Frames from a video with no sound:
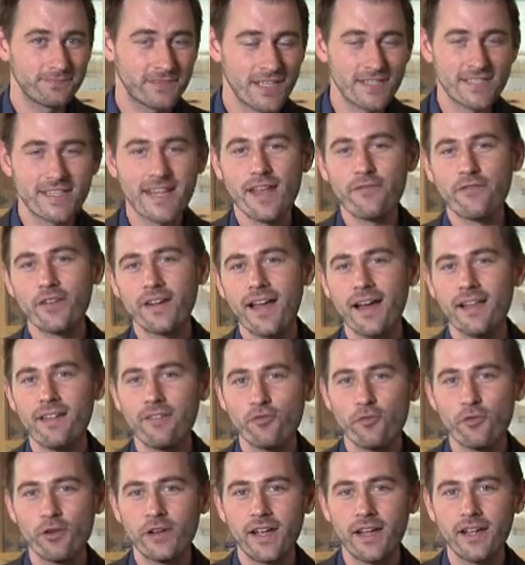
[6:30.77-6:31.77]
In Stanford,
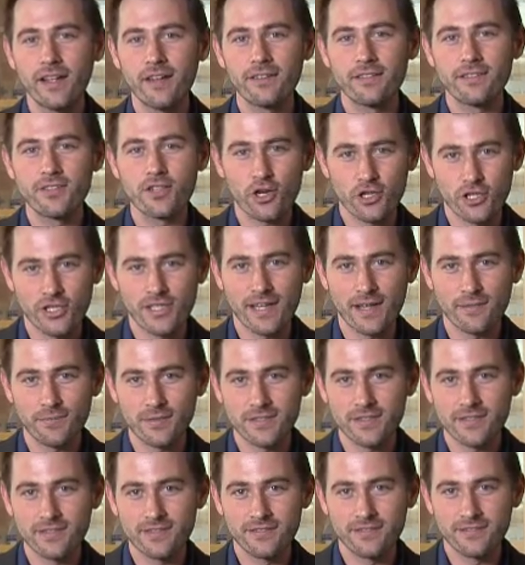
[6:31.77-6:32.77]
California, Josh
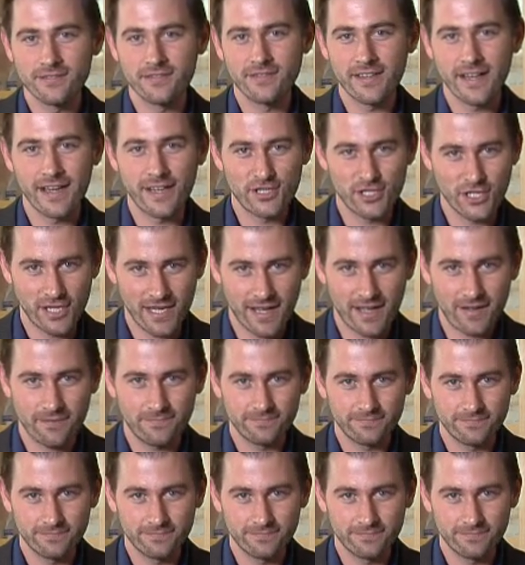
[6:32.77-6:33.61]
Zepps, Energy Now.